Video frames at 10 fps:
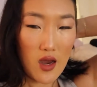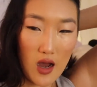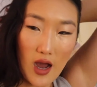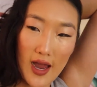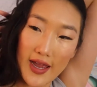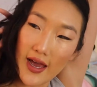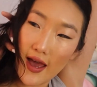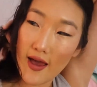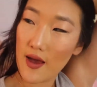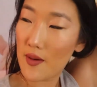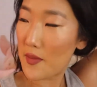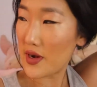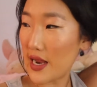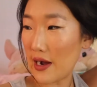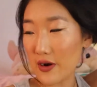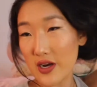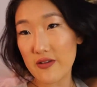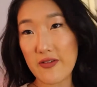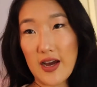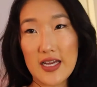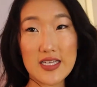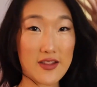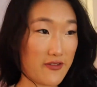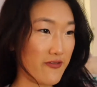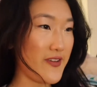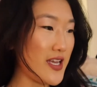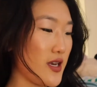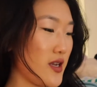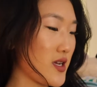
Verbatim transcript: I am now gonna find the fit,